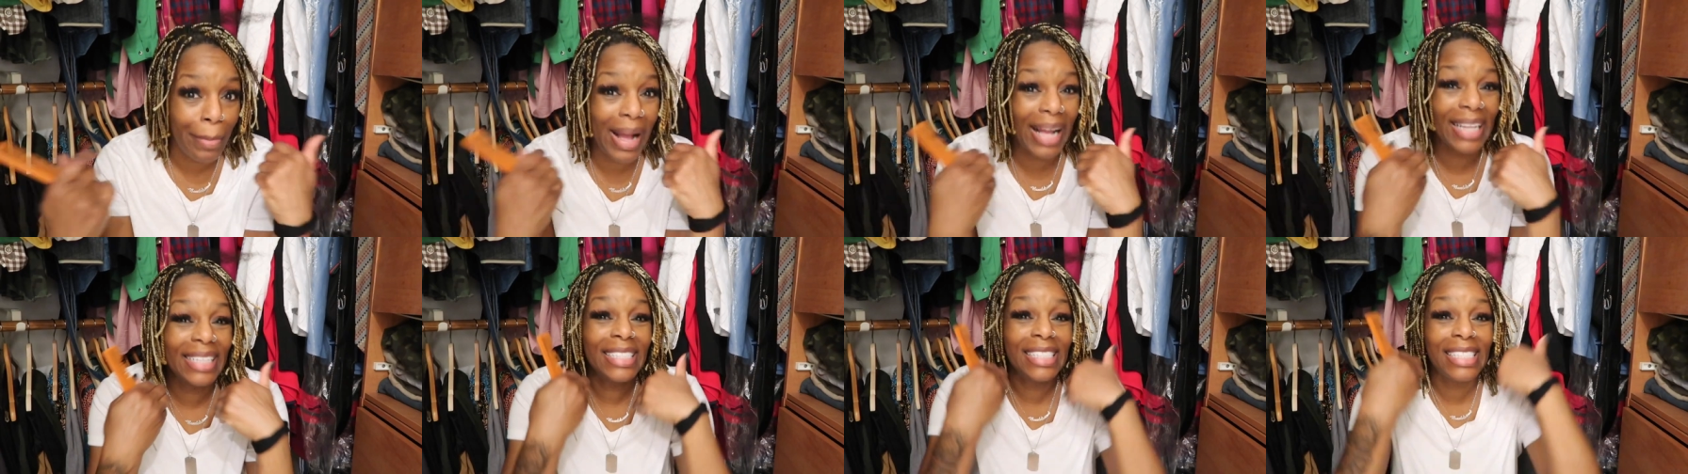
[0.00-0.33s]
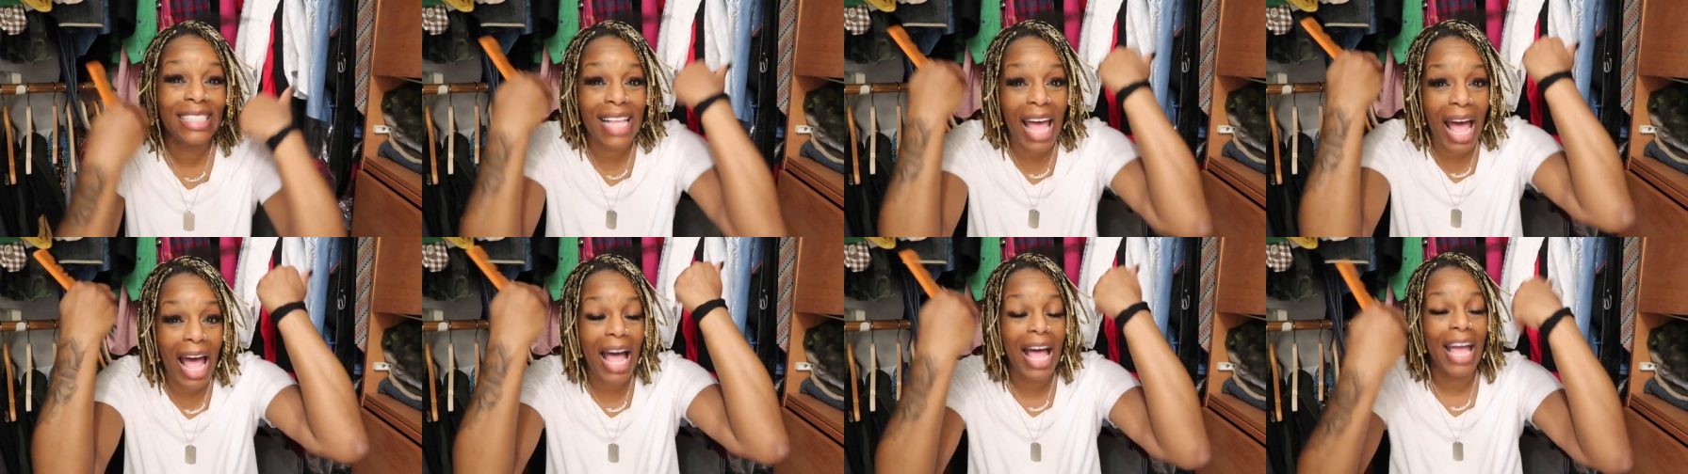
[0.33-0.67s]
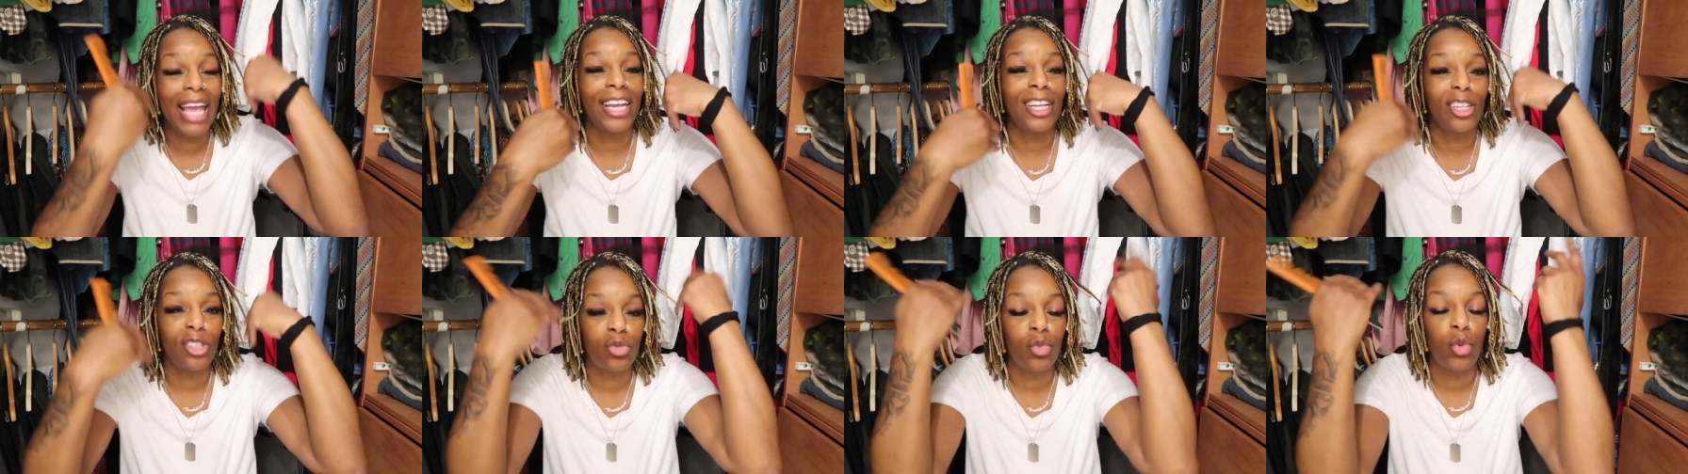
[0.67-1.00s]
My
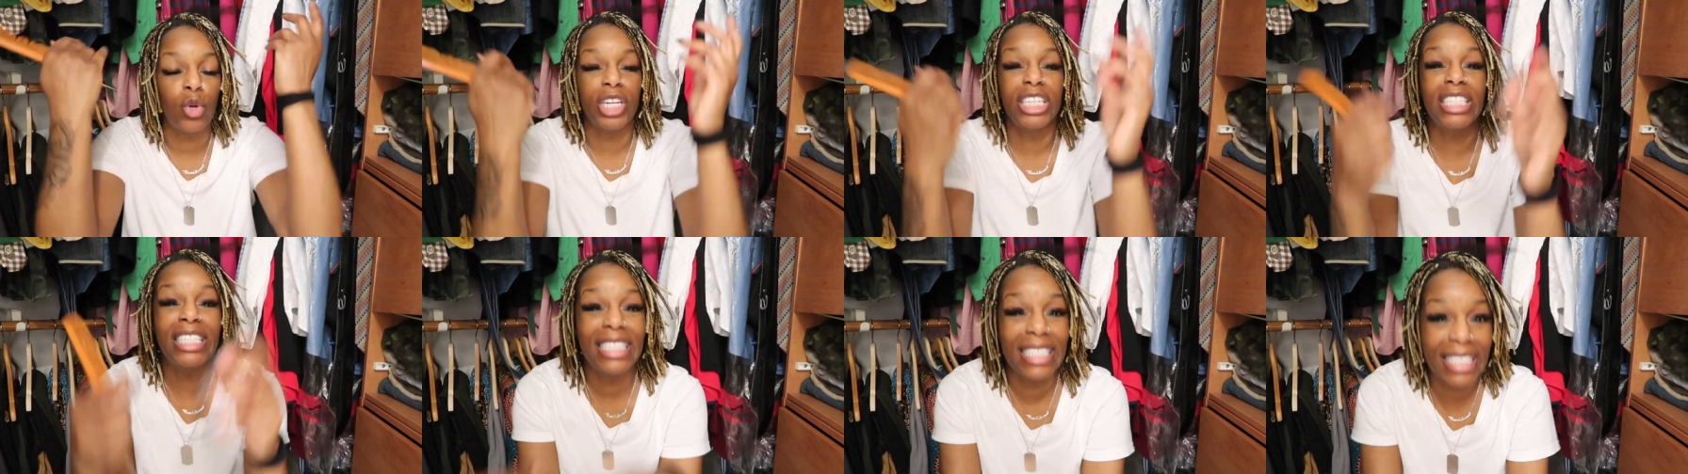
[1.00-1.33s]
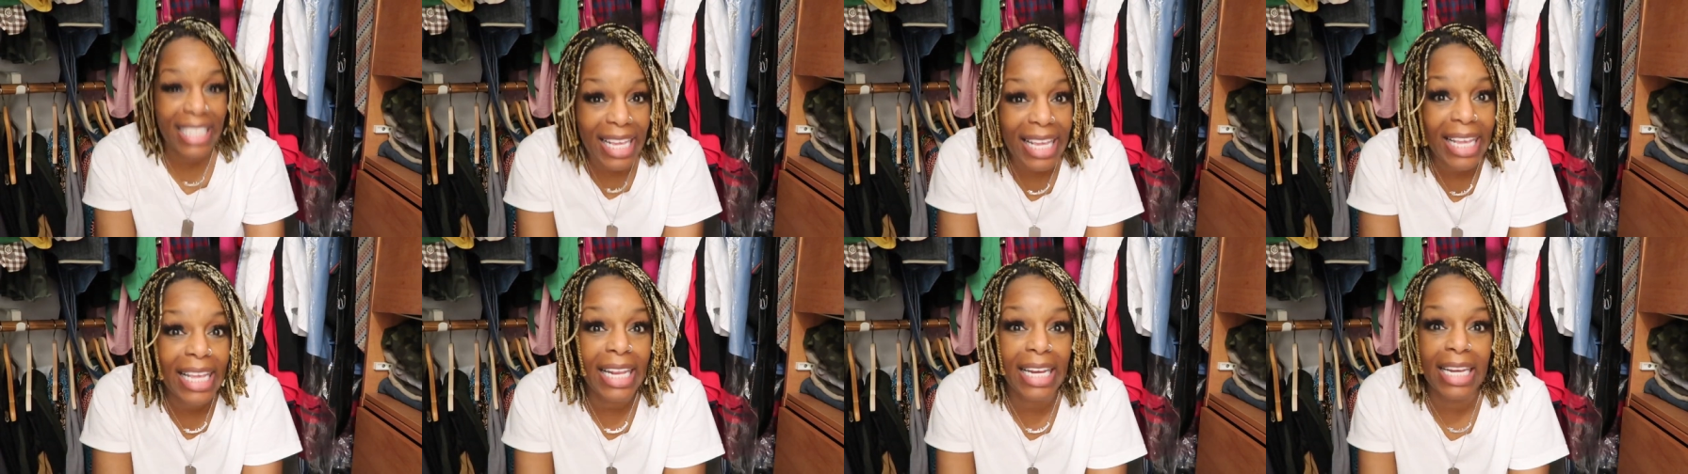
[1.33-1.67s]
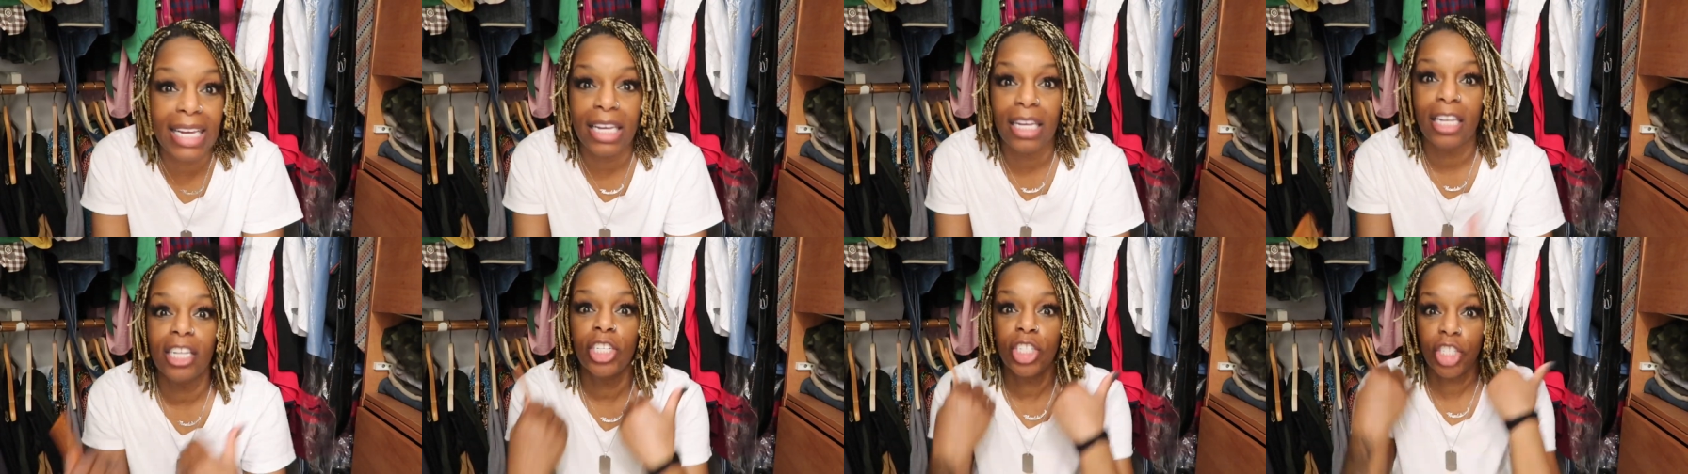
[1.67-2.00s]
sides were
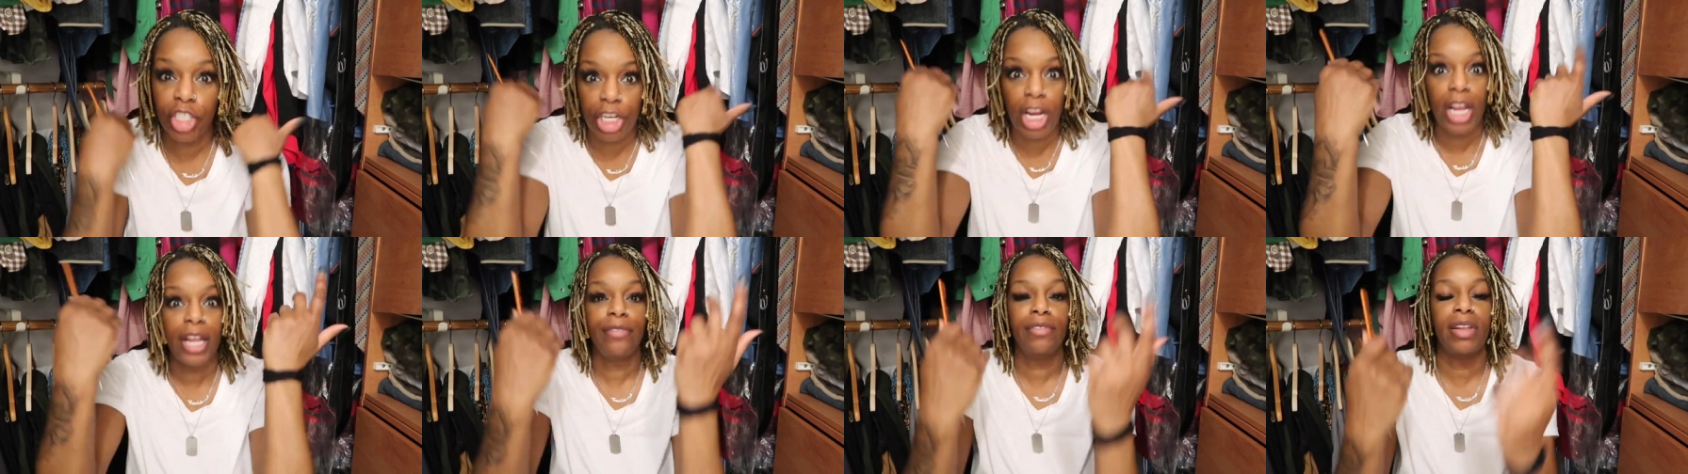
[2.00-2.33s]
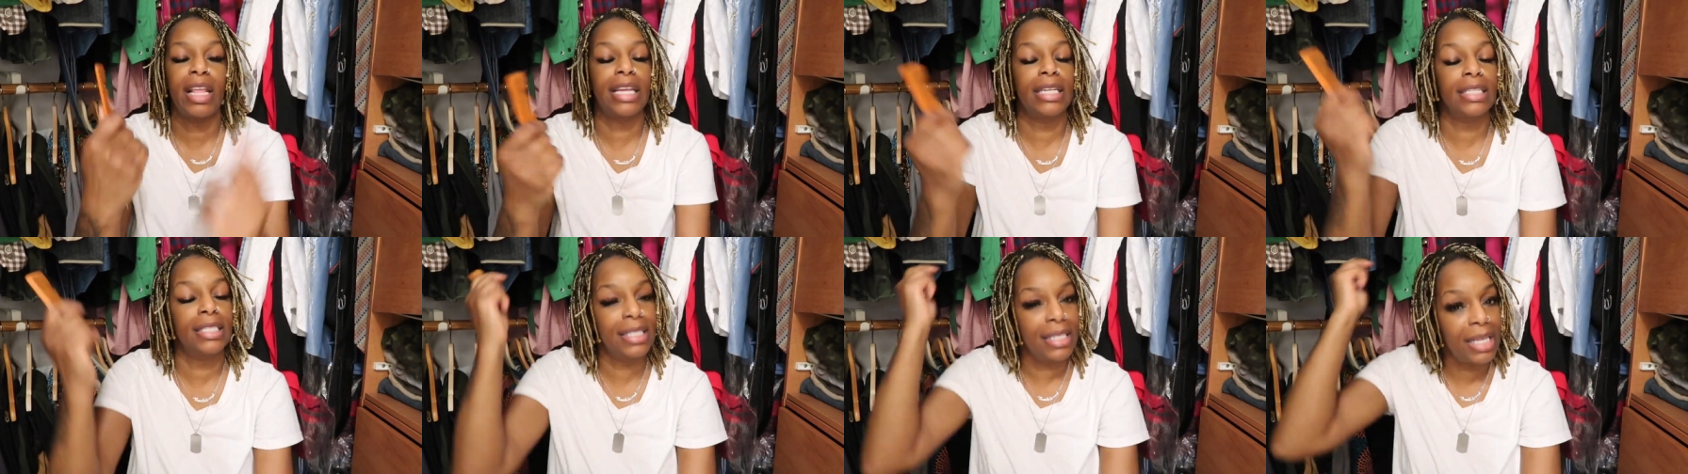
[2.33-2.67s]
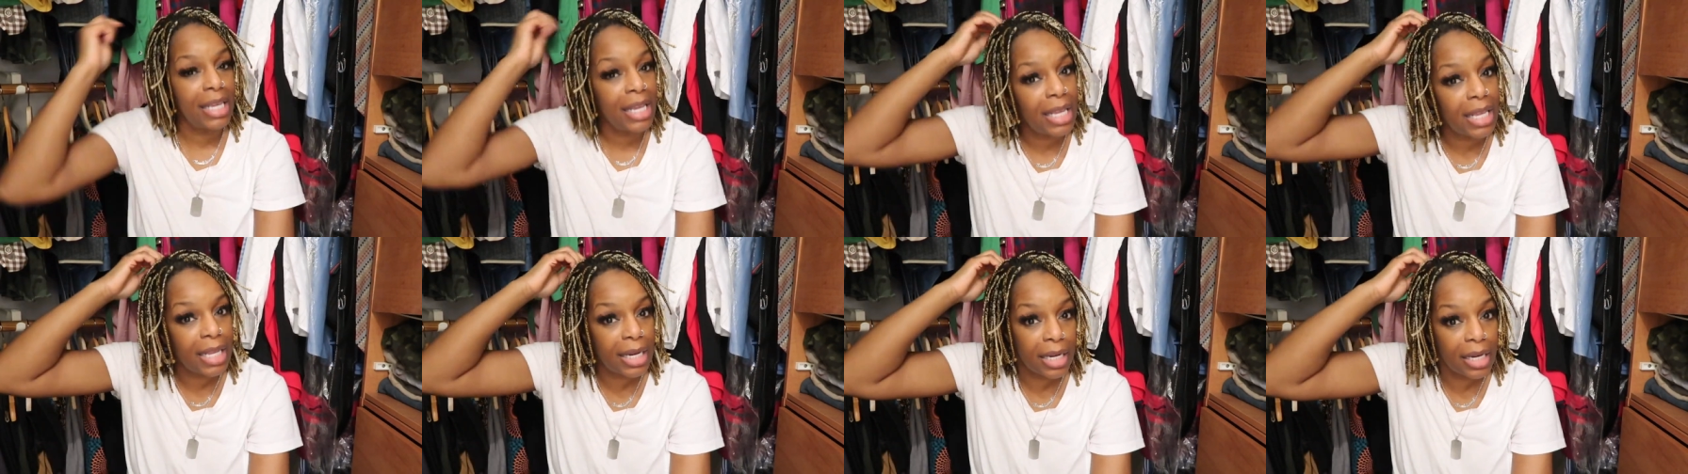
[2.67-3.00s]
skin, shaved like
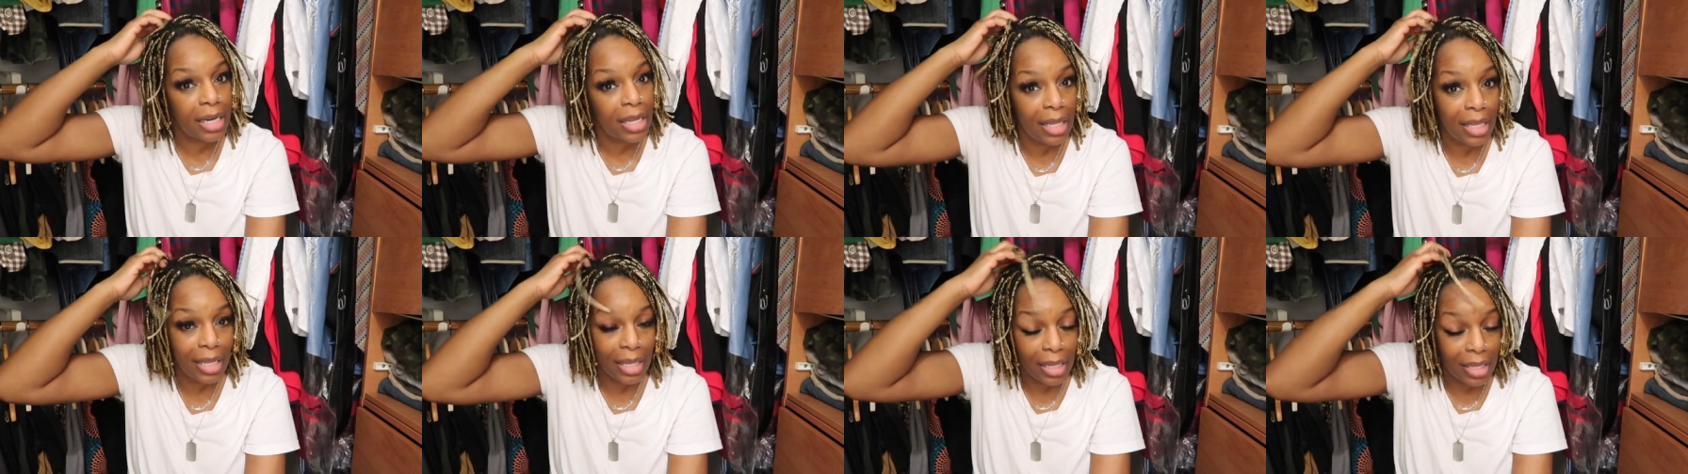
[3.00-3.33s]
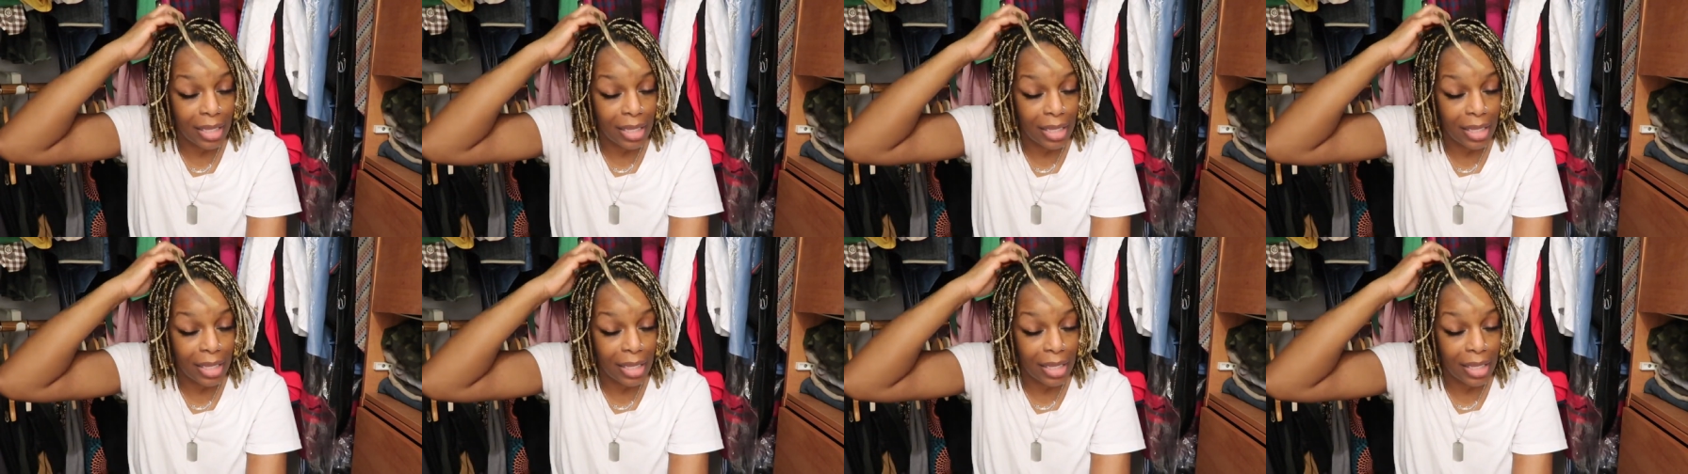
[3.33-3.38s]
skin.